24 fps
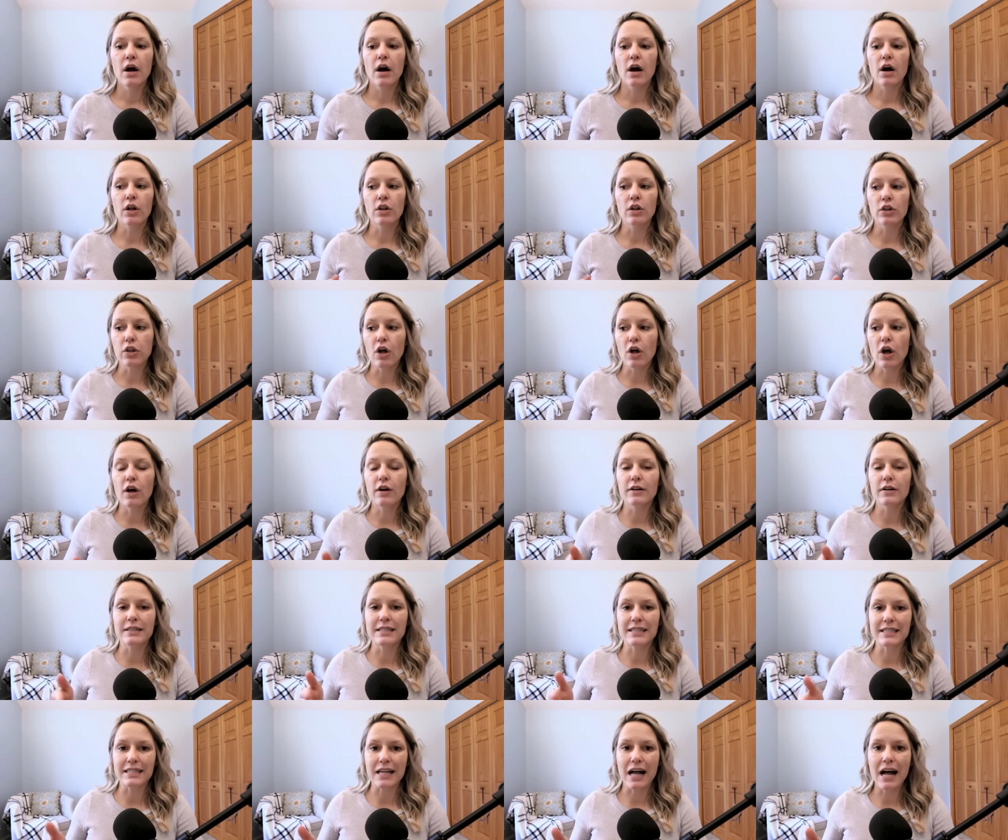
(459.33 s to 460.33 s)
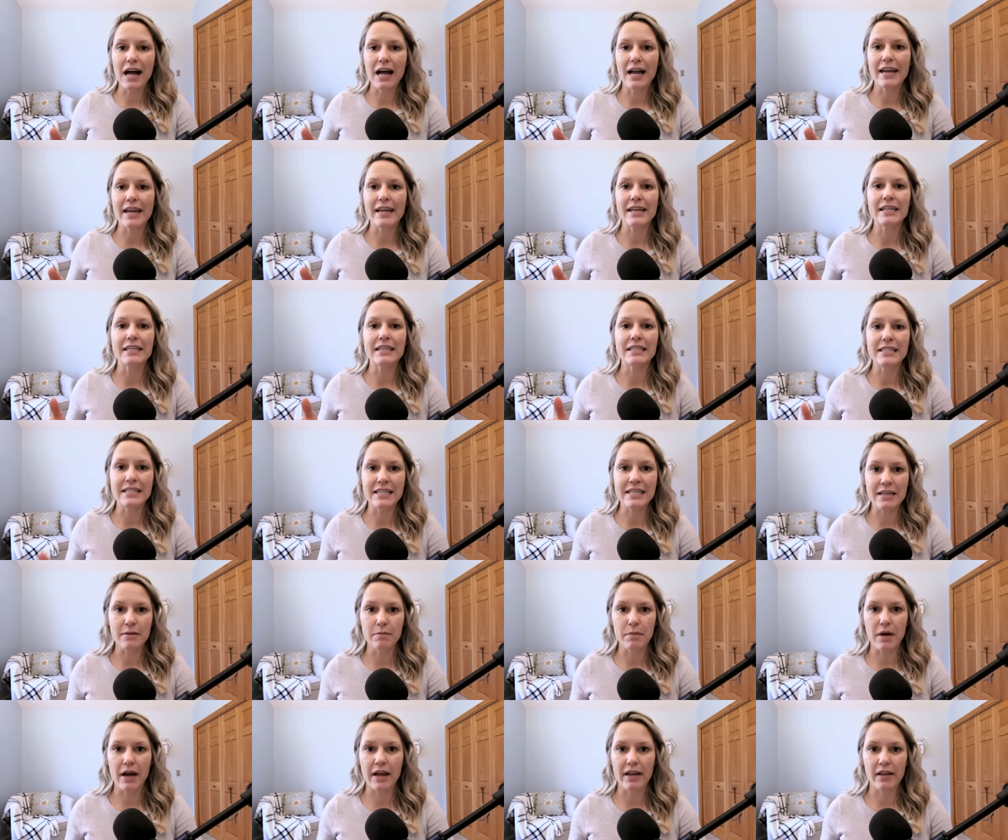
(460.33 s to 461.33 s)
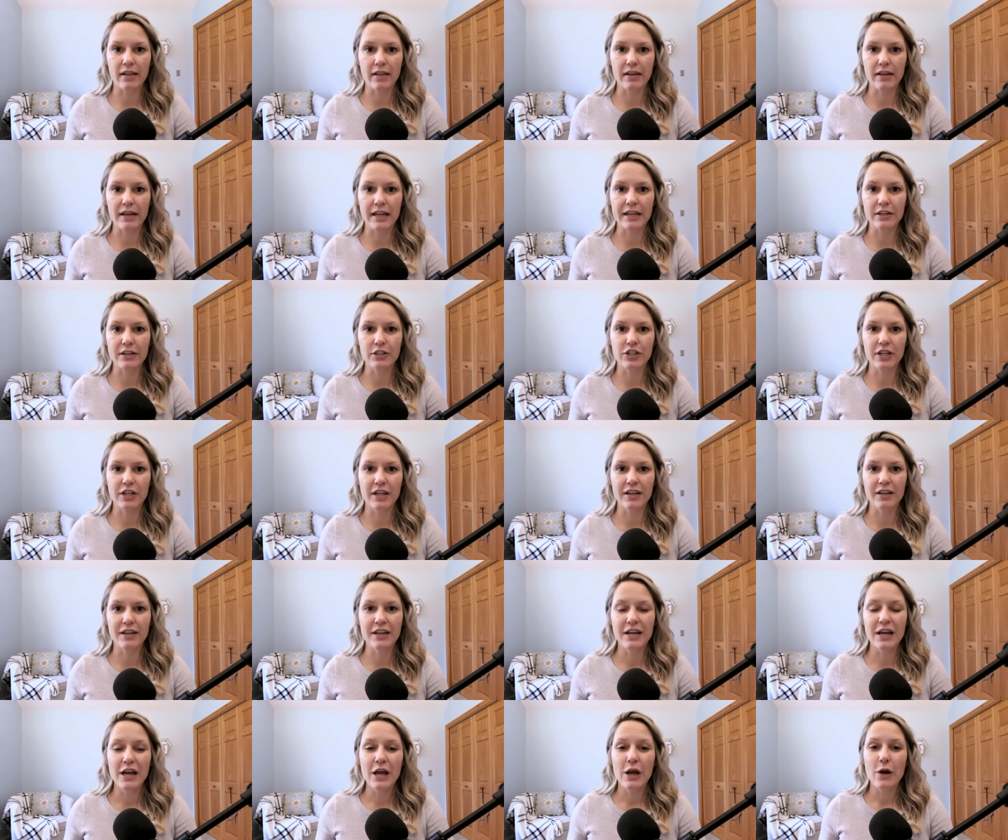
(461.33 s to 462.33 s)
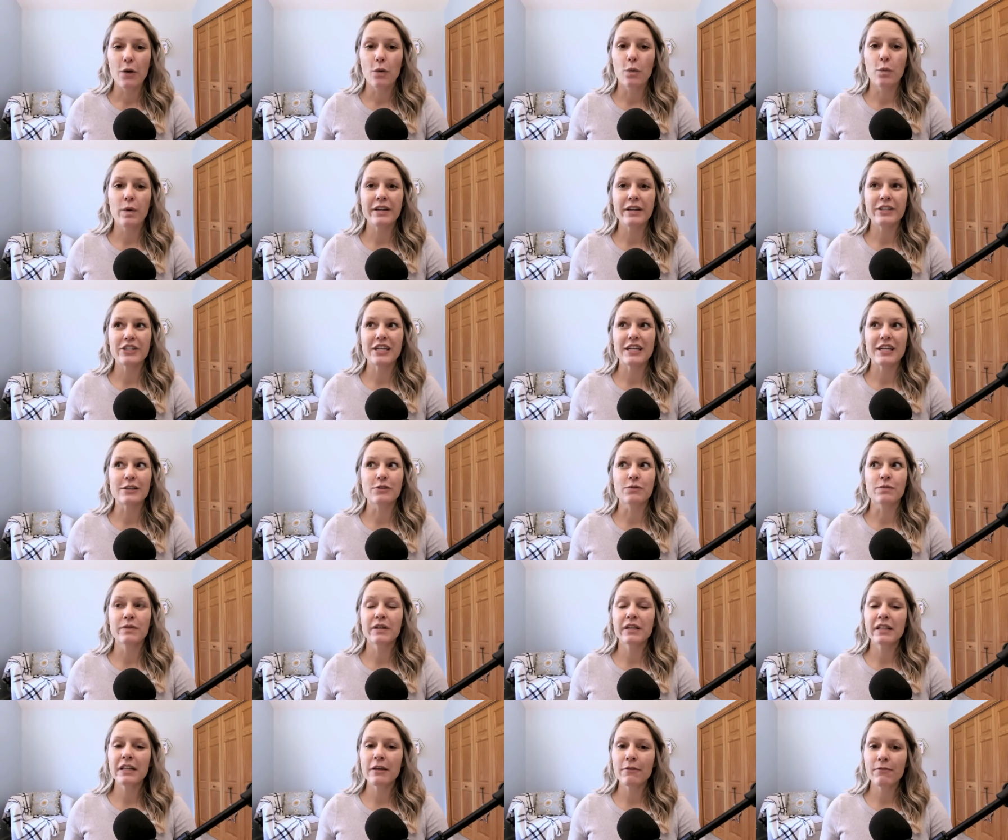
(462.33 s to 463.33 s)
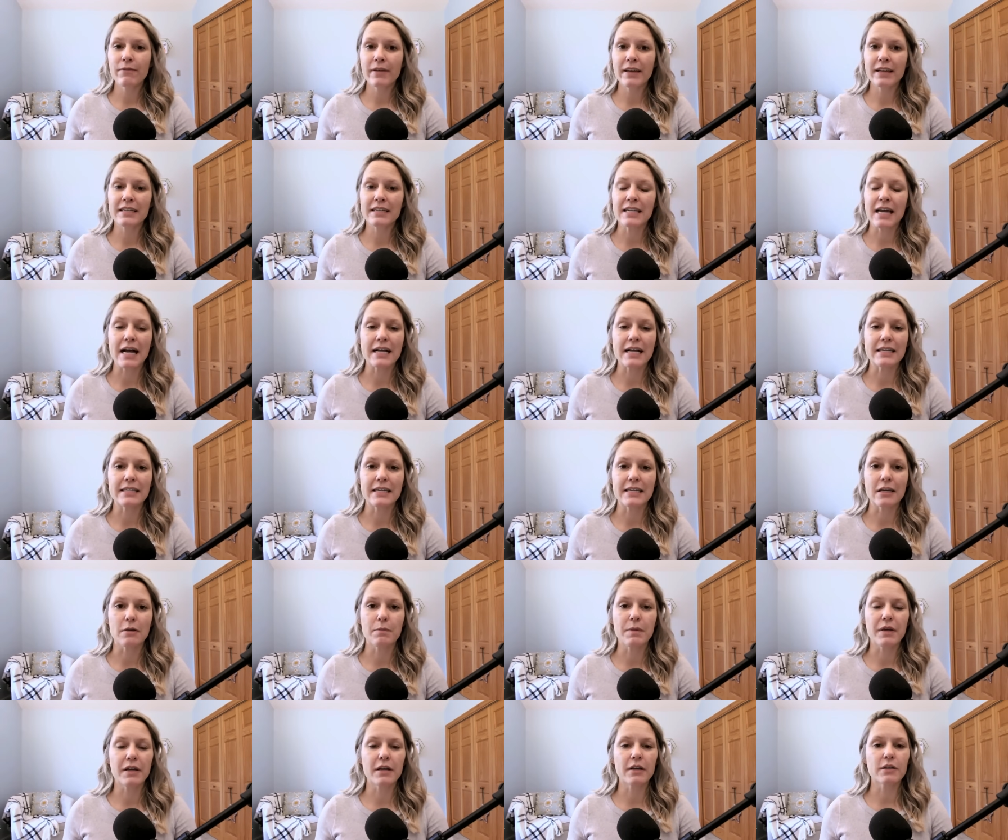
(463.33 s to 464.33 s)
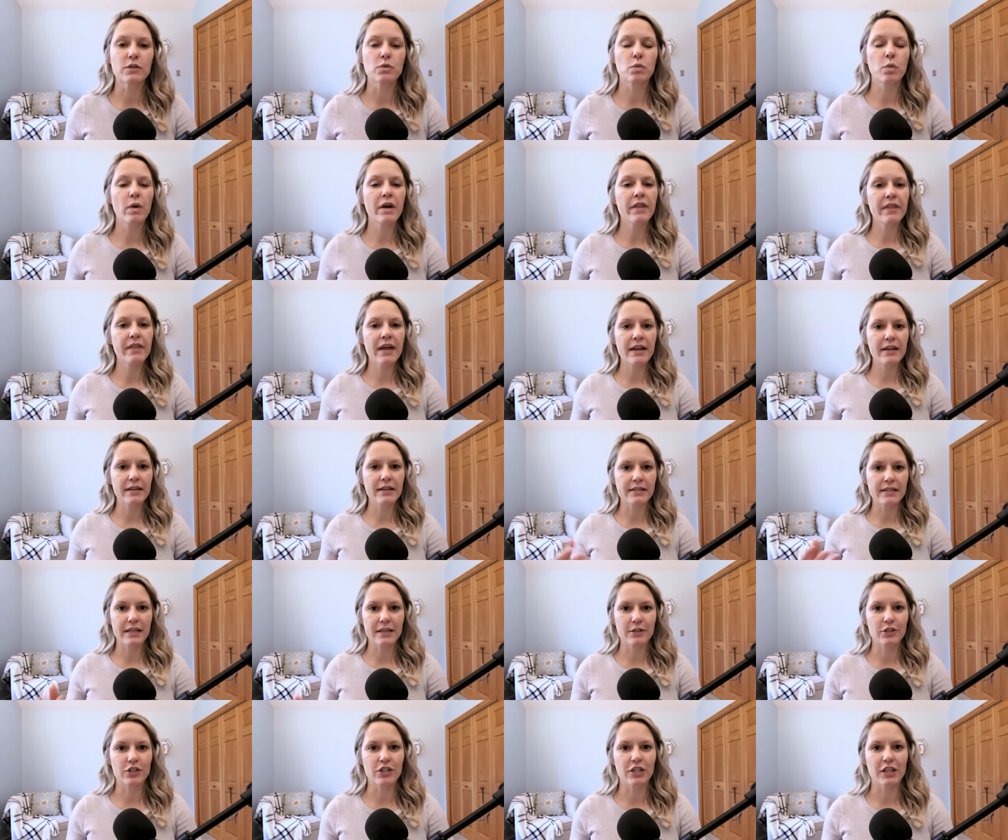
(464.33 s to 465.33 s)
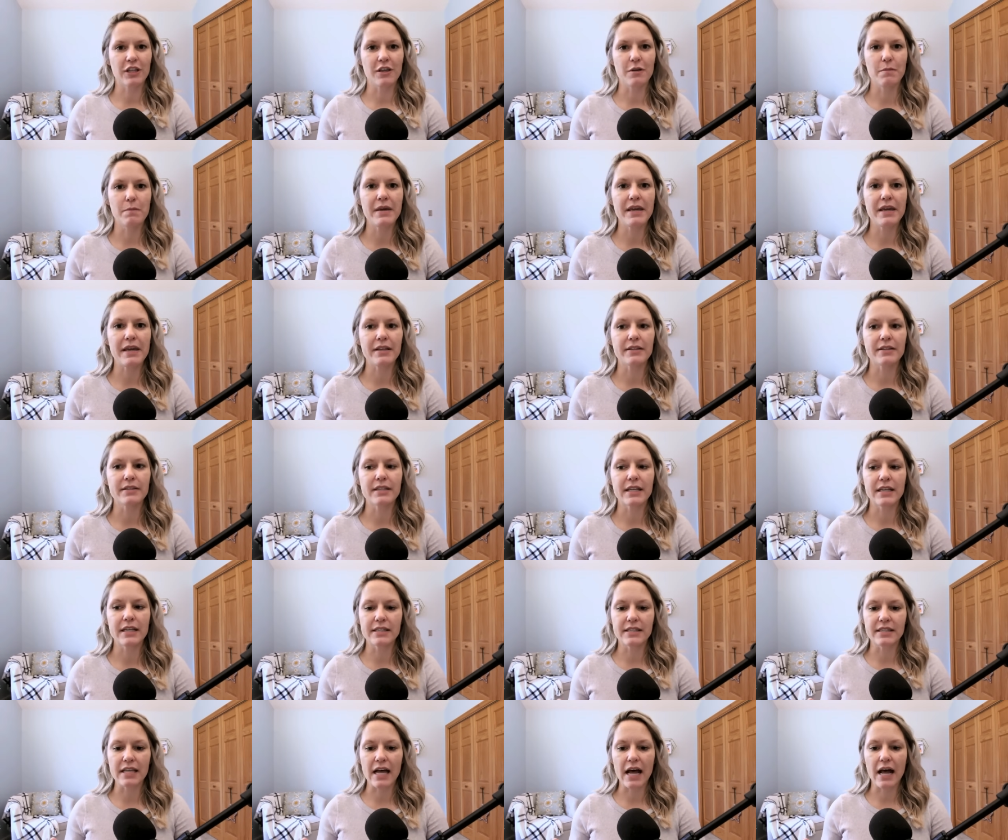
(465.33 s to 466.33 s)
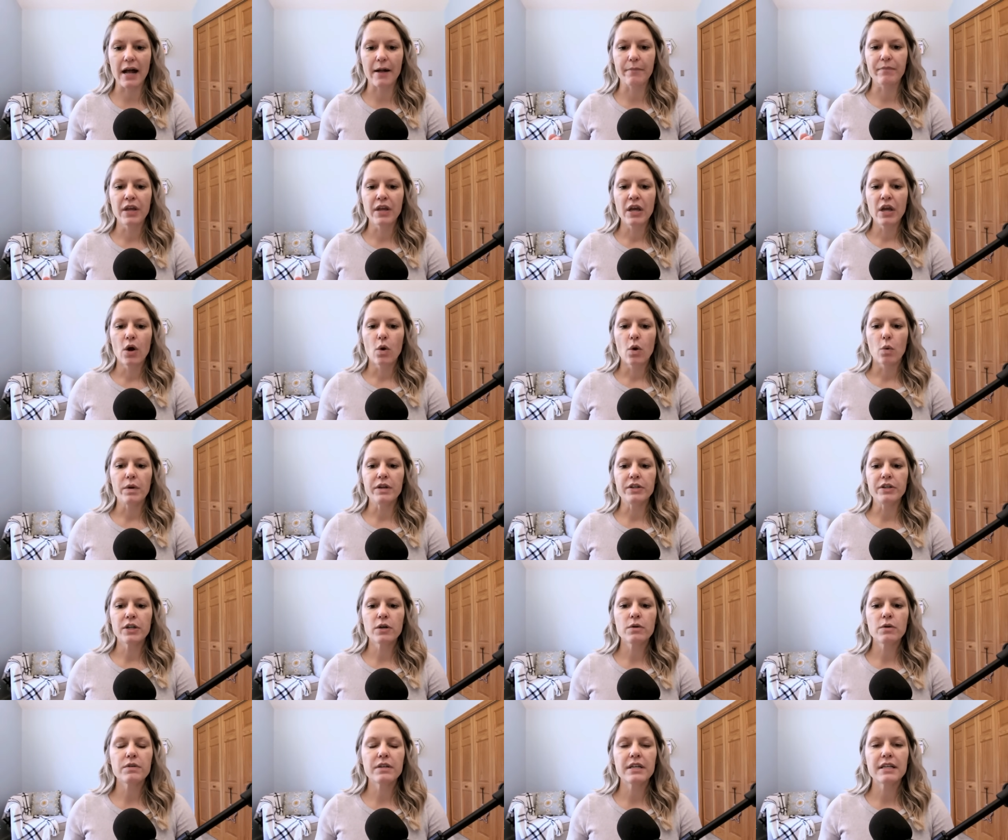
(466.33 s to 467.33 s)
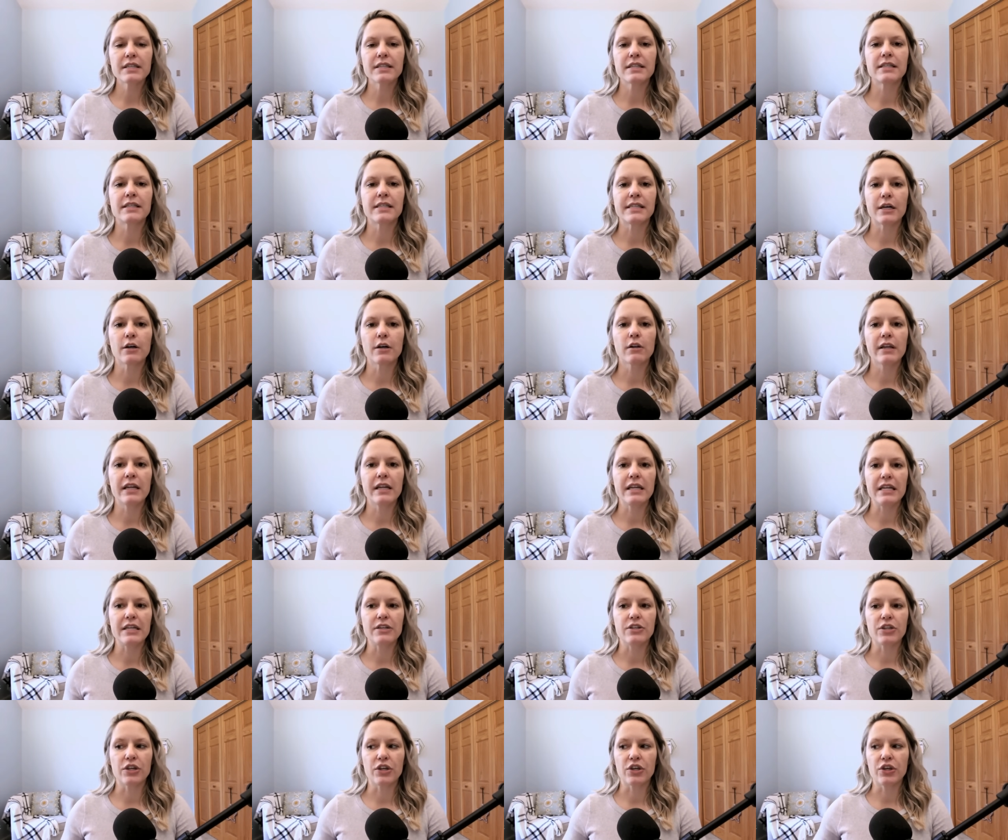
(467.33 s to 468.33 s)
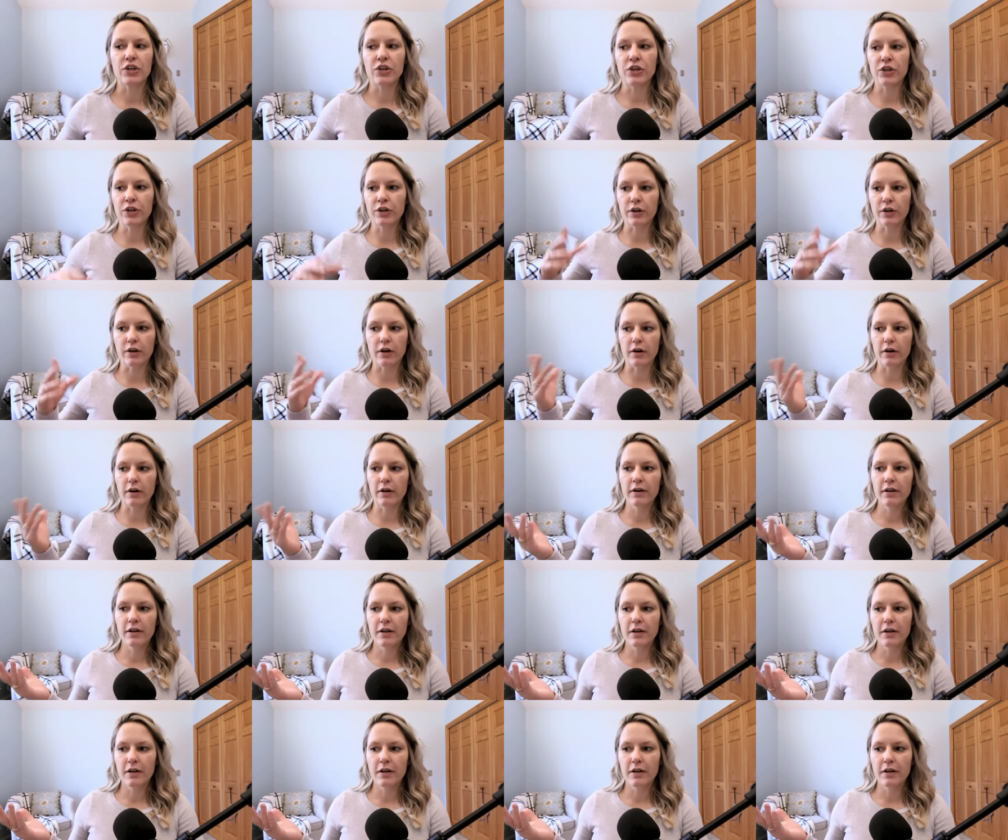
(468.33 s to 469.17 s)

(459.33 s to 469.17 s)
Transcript: alongside demyelination, which is really fantastic, because what that essentially means is that we don't necessarily need to cure